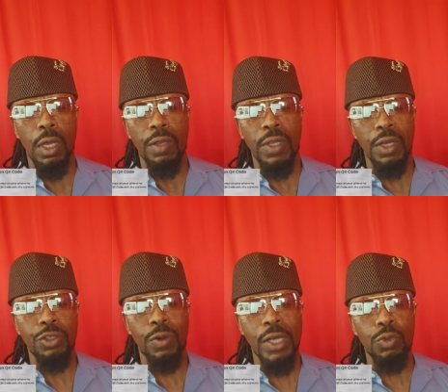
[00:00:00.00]
The
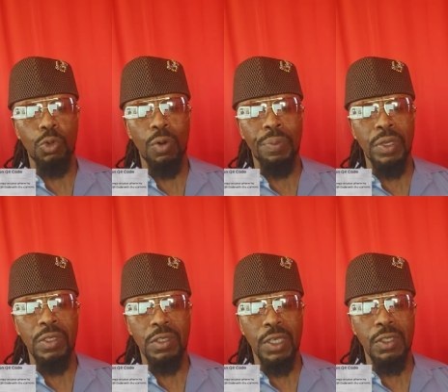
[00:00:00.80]
address will be
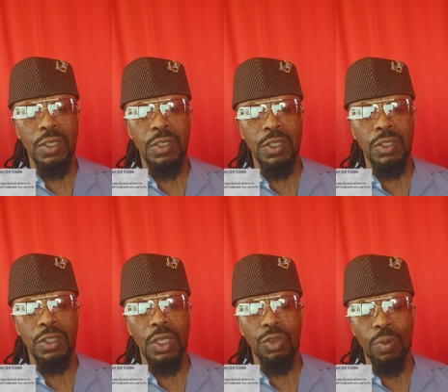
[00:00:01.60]
sixty
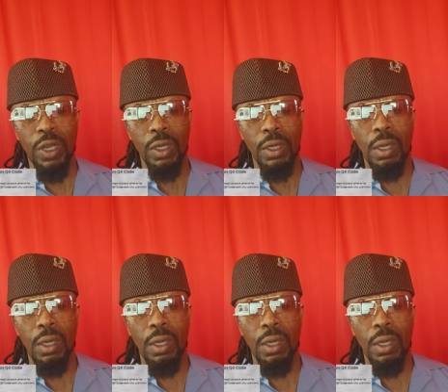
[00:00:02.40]
sixty-three